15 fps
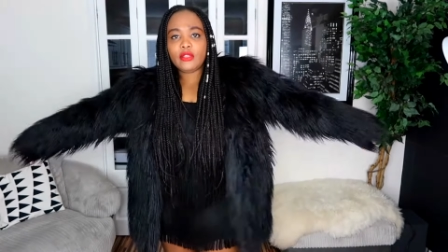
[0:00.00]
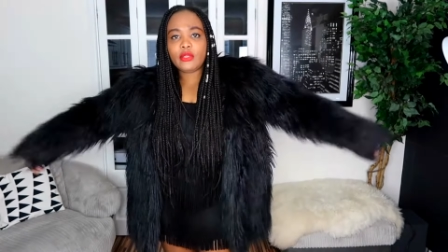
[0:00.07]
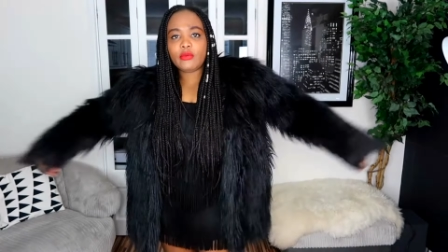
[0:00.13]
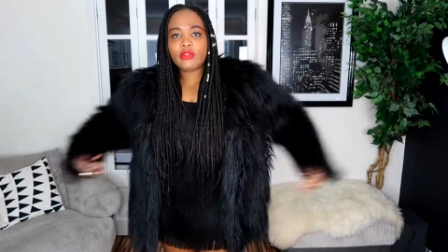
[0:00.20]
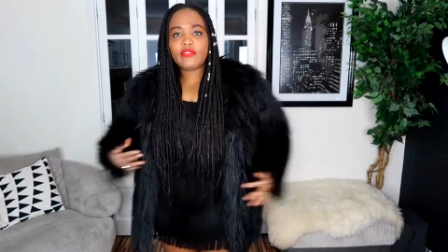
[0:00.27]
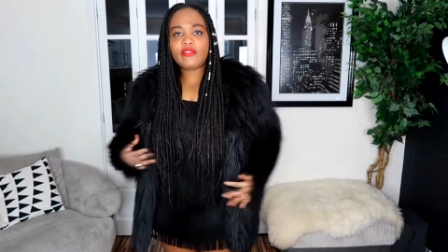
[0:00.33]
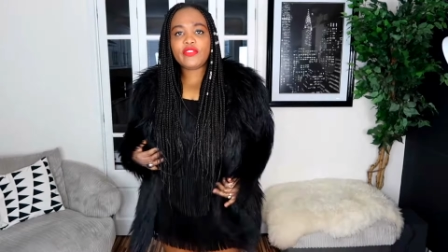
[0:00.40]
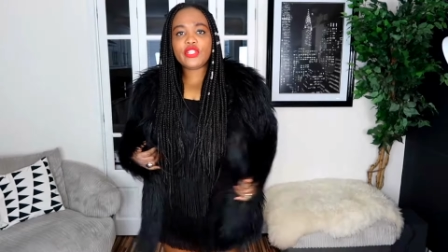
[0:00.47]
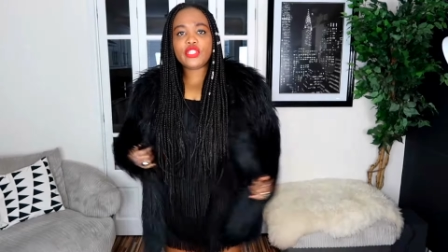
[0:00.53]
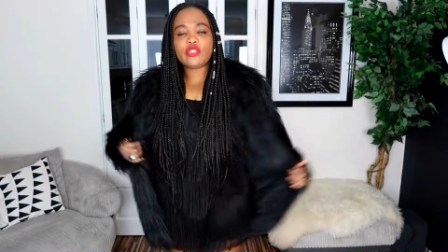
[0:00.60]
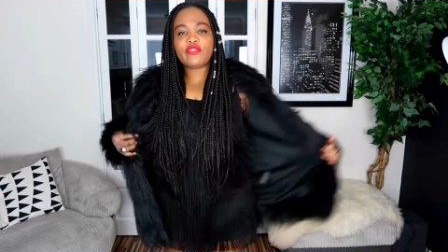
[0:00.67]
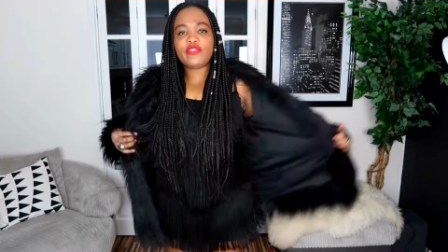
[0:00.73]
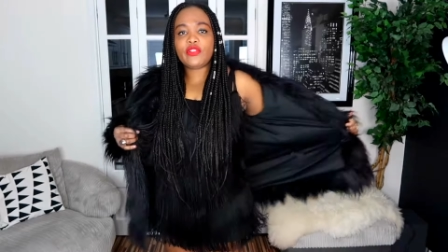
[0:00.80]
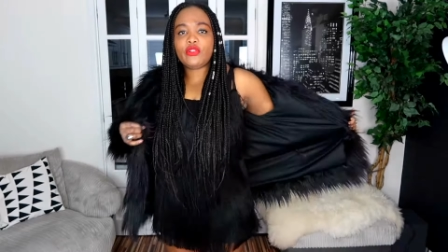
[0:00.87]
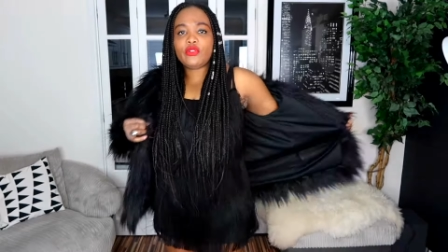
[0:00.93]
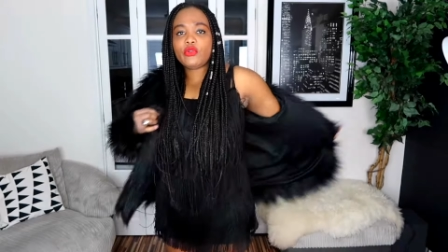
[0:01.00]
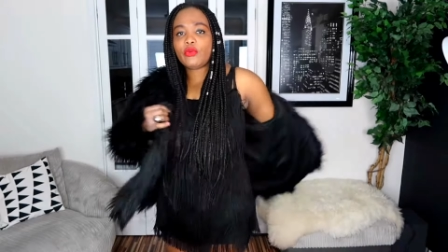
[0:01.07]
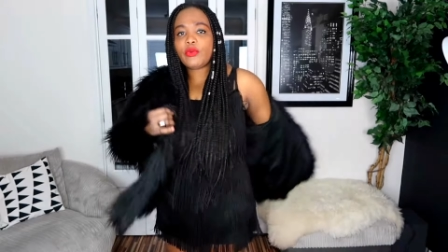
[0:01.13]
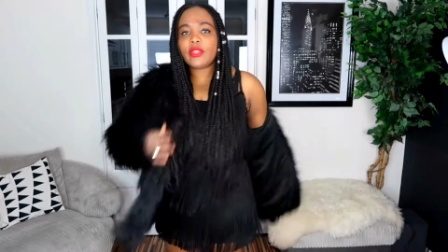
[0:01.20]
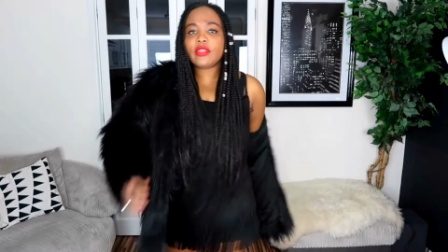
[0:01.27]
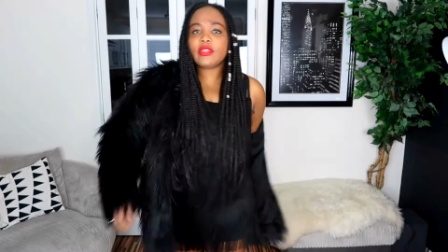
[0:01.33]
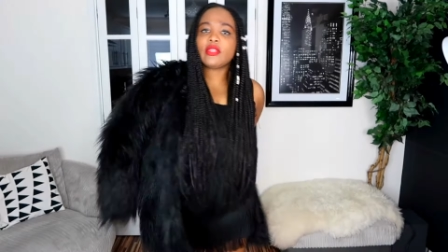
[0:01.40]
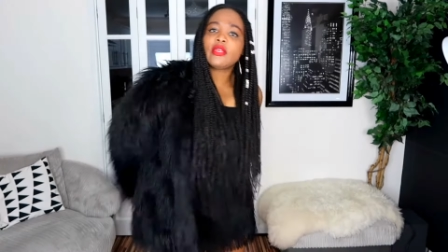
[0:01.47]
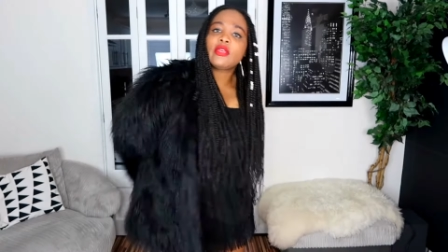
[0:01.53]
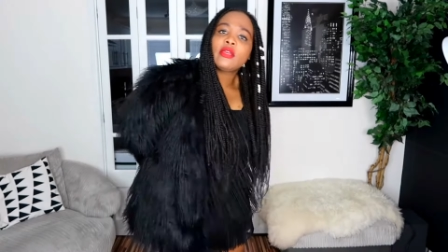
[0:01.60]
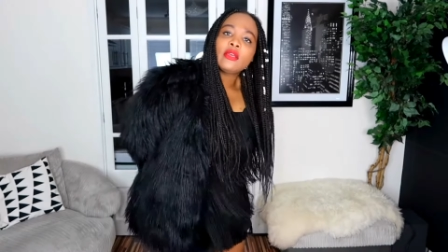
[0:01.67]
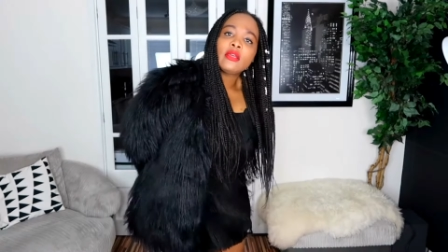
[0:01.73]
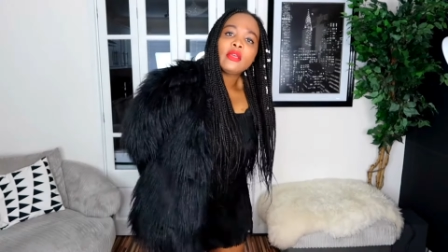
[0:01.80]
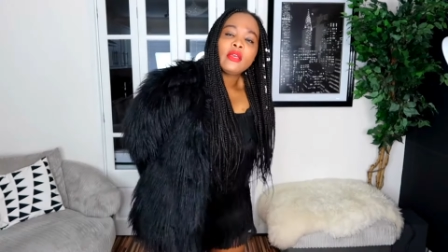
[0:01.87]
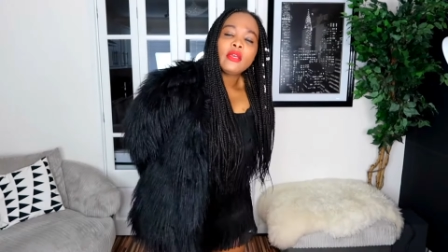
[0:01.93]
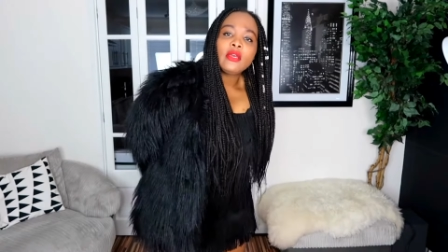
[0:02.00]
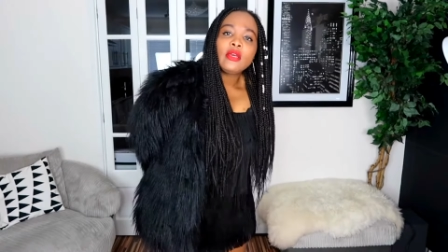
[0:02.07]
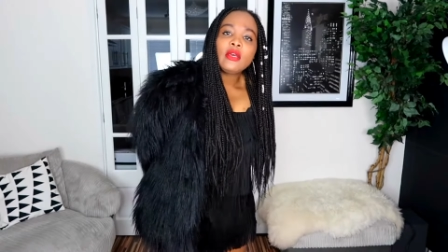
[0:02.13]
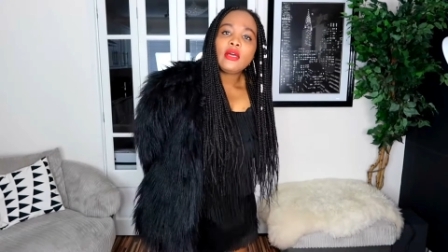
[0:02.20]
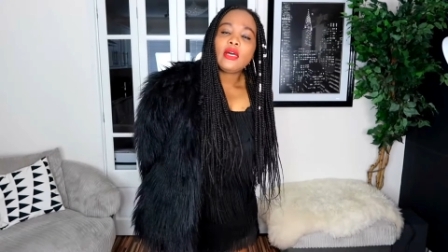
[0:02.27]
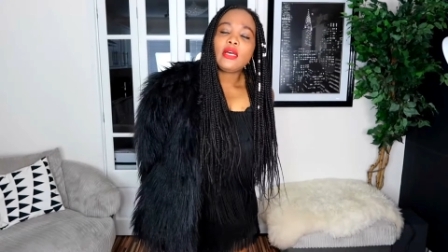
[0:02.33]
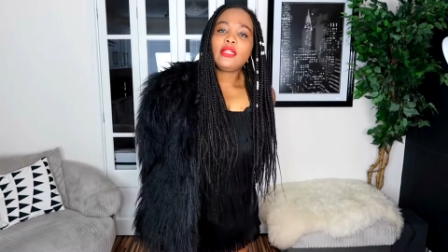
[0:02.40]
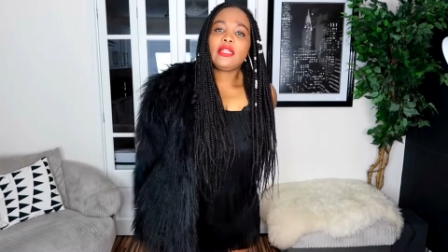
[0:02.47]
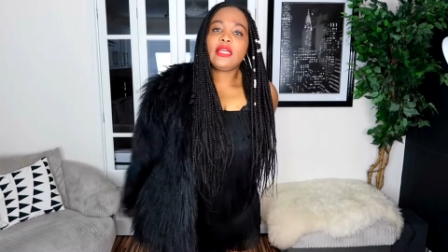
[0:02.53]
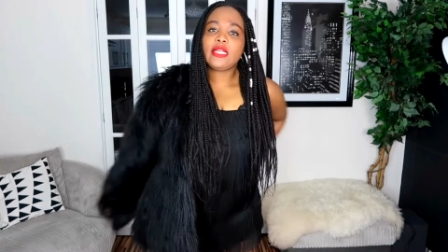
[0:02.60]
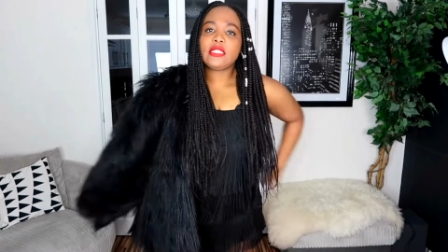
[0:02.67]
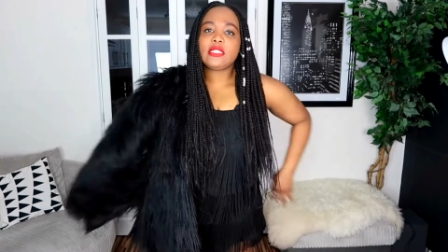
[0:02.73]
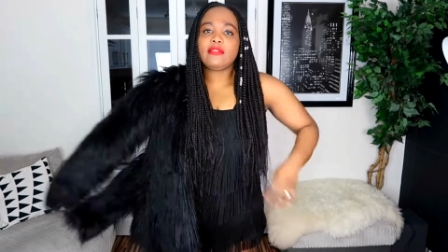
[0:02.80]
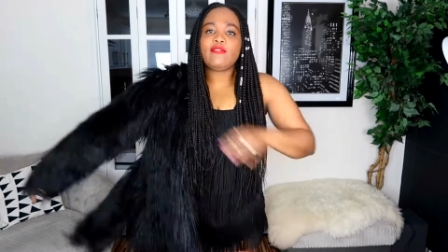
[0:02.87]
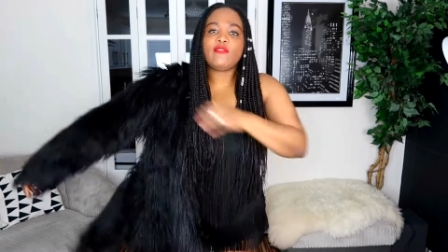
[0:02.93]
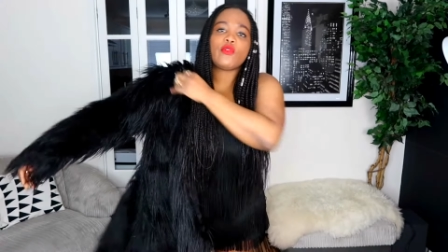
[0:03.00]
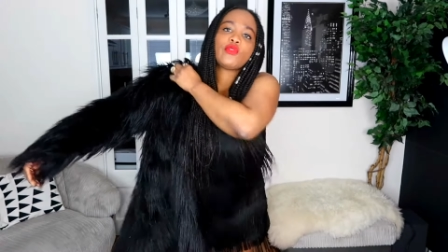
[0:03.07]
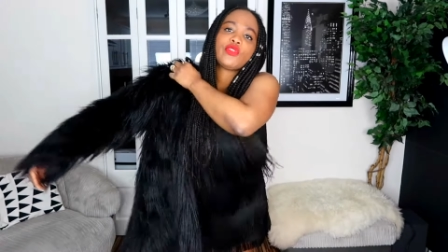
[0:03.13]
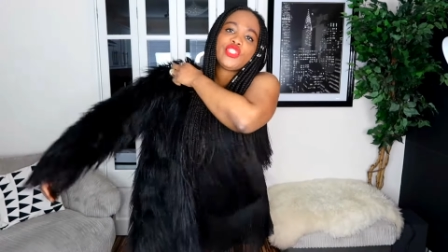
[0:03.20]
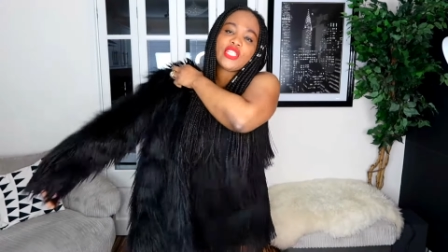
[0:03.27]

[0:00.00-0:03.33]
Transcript: You want to finish off your look with a nice fur